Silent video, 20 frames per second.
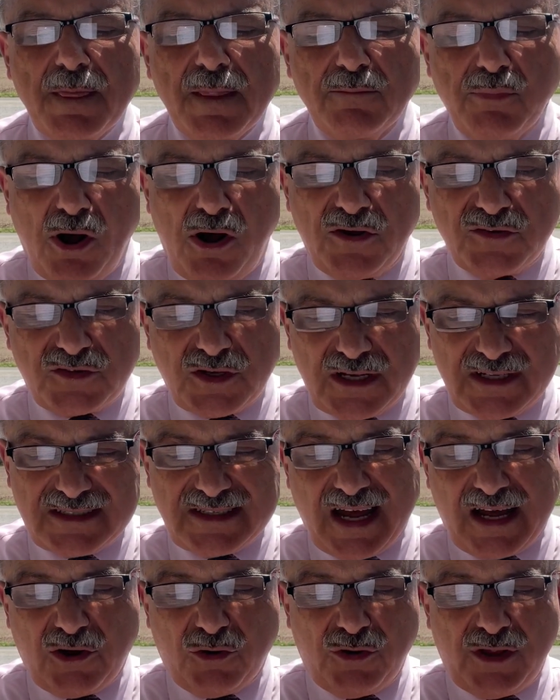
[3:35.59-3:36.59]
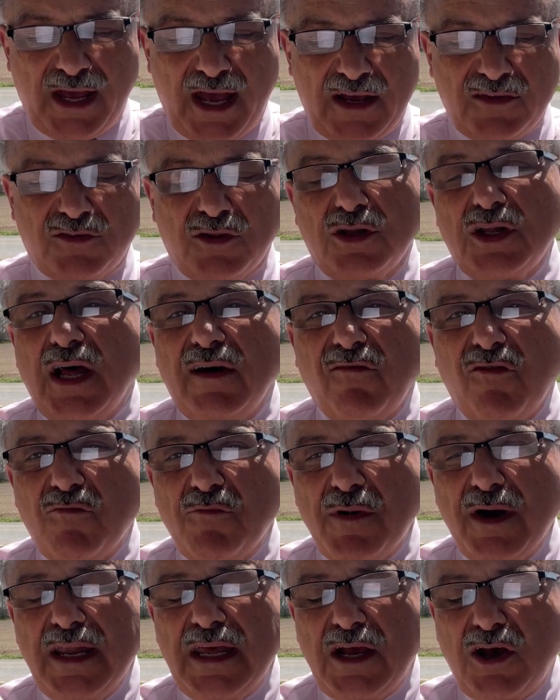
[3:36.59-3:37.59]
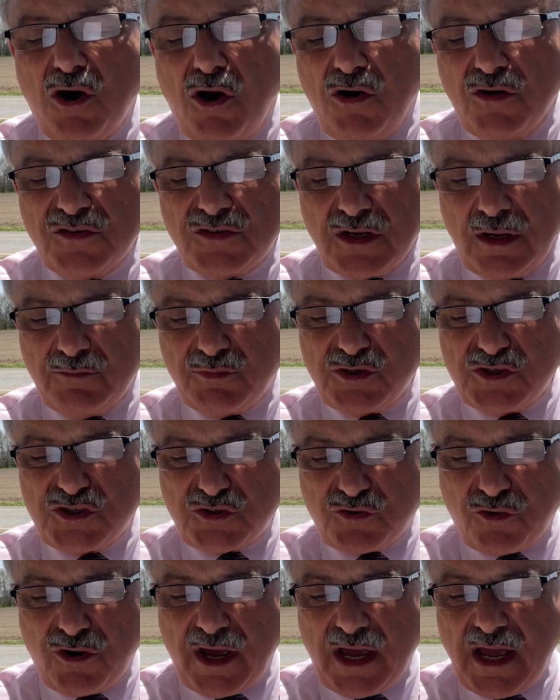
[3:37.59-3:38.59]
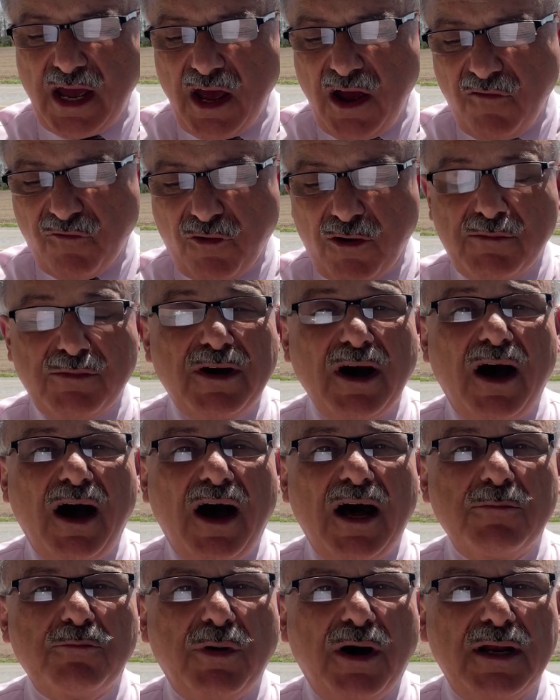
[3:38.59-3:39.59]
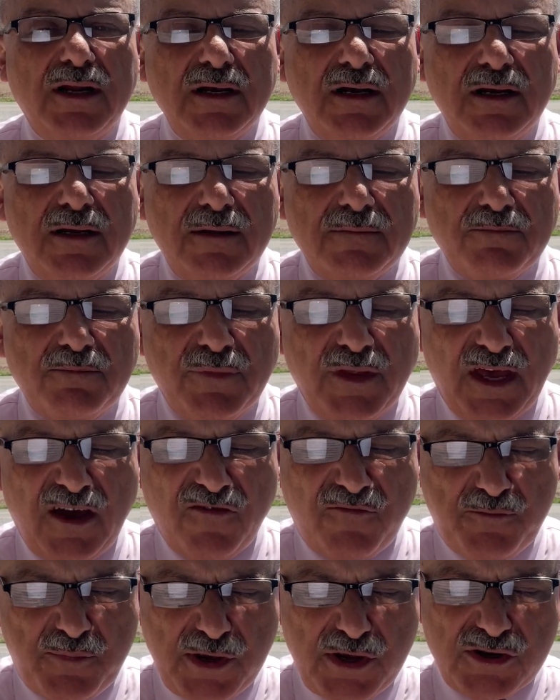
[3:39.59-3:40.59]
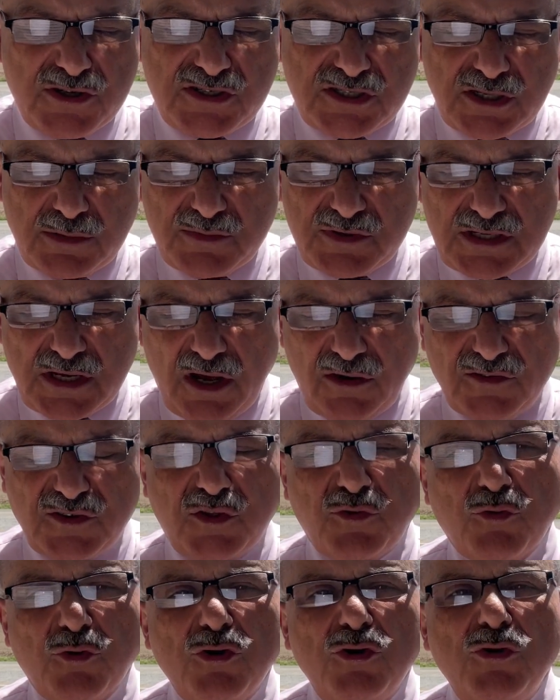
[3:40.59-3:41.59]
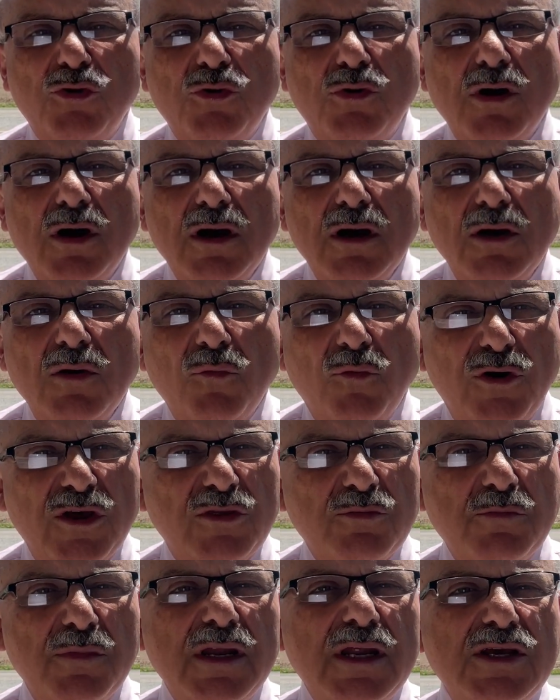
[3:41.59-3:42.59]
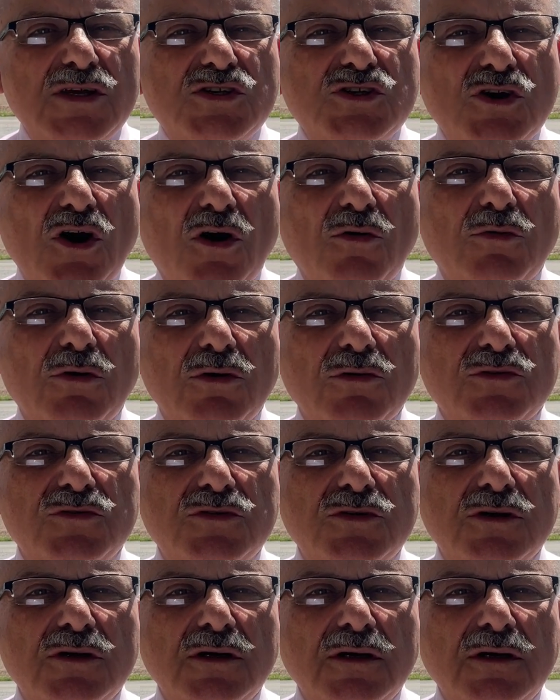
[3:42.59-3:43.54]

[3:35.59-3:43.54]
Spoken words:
Paul says not only has the love of money caused some to stray from God, but they have pierced themselves through with many sorrows.